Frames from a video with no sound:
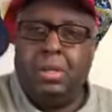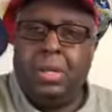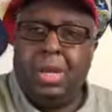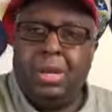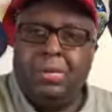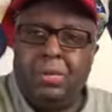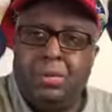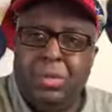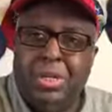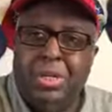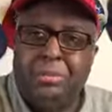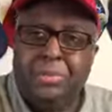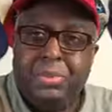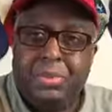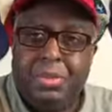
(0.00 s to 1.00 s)
Evan
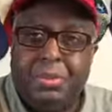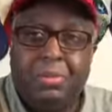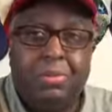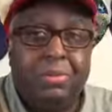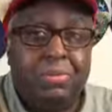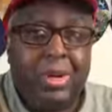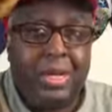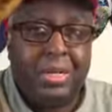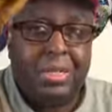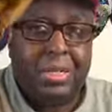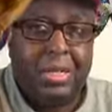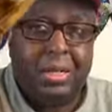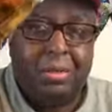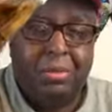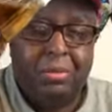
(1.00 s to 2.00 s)
Williams,
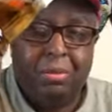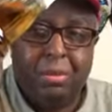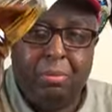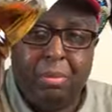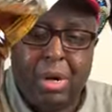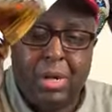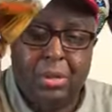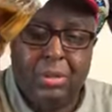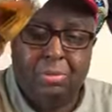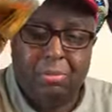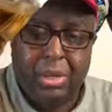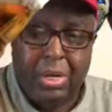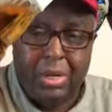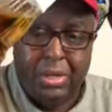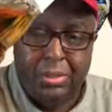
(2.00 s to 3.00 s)
finally, bottled and
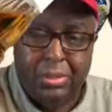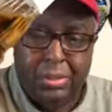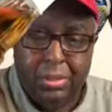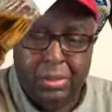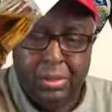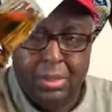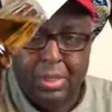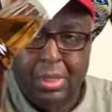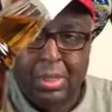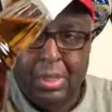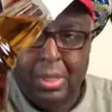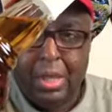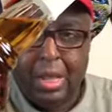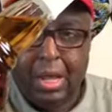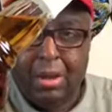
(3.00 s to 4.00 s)
bond.
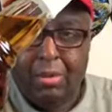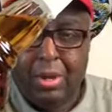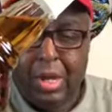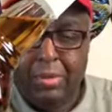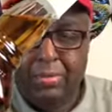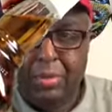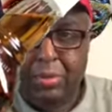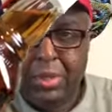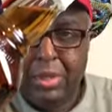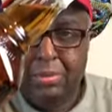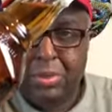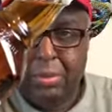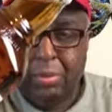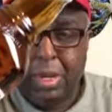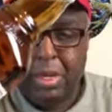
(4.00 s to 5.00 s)
Now, Evan Williams,
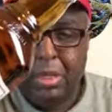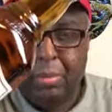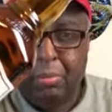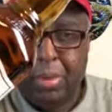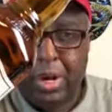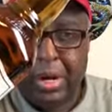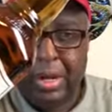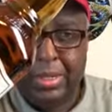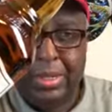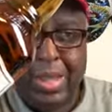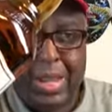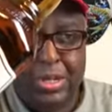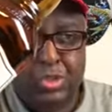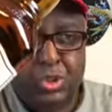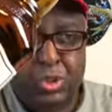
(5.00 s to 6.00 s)
the bottled and bond,
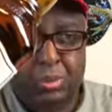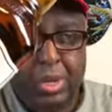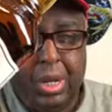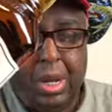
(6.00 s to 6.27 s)
has to be